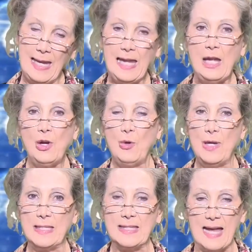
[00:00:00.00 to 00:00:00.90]
He who
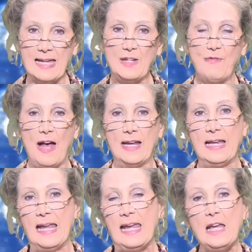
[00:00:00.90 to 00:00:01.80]
is sanctified
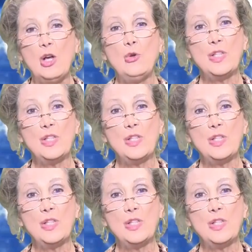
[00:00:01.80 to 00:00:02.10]
and he who